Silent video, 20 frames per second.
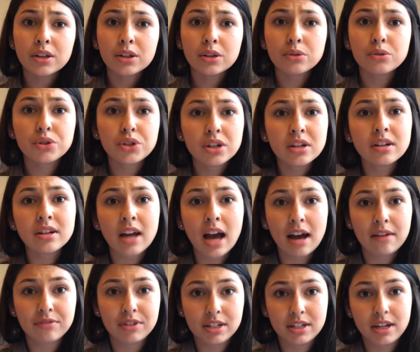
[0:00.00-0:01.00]
You shouldn't
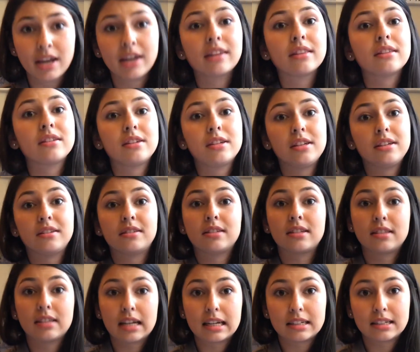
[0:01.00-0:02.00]
have to take the TEAS
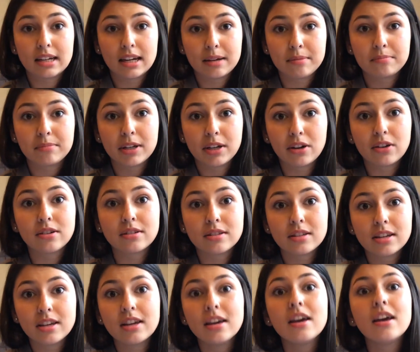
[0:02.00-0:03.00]
a second time. Like,
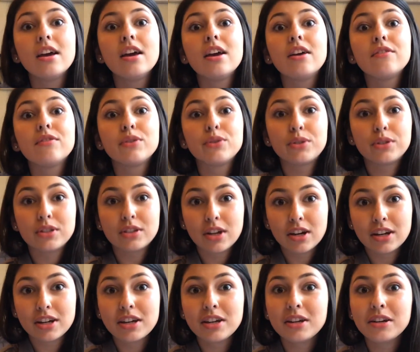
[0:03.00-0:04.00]
honestly, if you
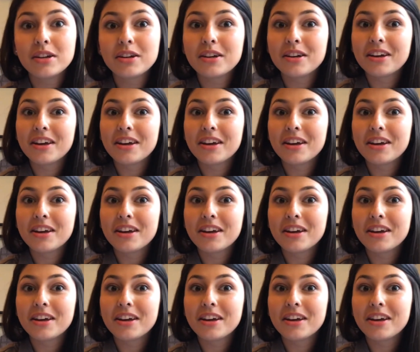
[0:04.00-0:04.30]
study